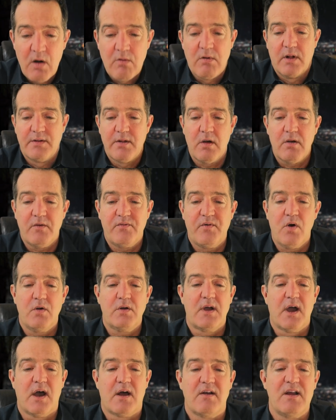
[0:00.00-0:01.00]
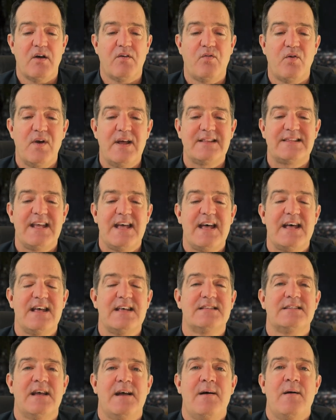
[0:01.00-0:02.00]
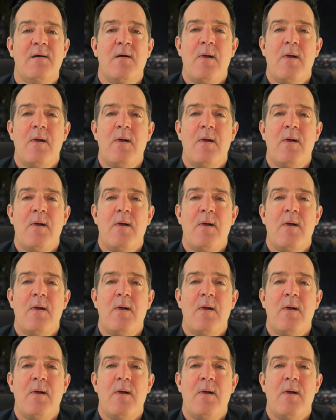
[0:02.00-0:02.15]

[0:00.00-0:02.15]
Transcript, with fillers: Rodolfo Carrillo Fuentes.